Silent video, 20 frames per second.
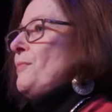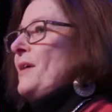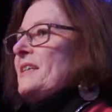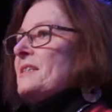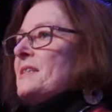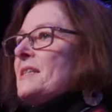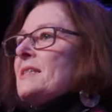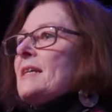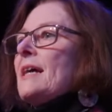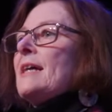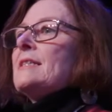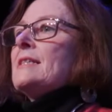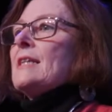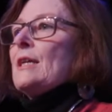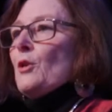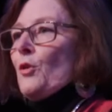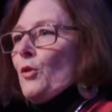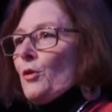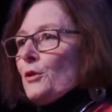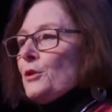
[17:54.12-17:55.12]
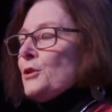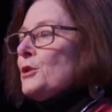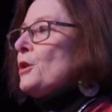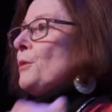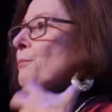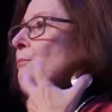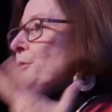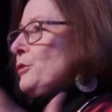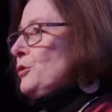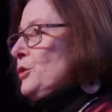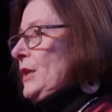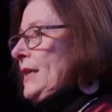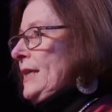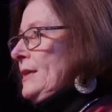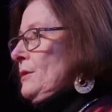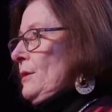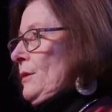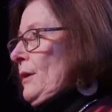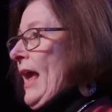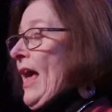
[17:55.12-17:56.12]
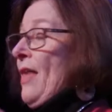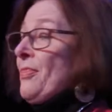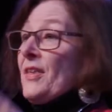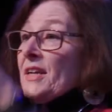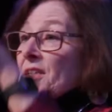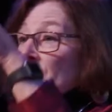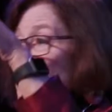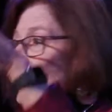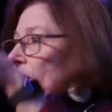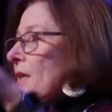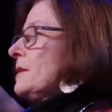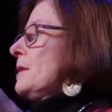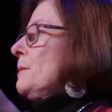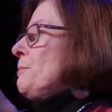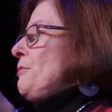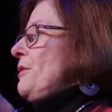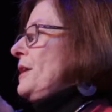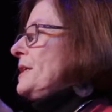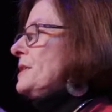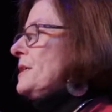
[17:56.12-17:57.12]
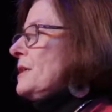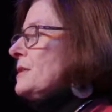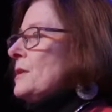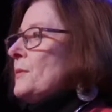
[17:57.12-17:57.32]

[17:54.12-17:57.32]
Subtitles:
pesticides in order to produce, and they set the prices.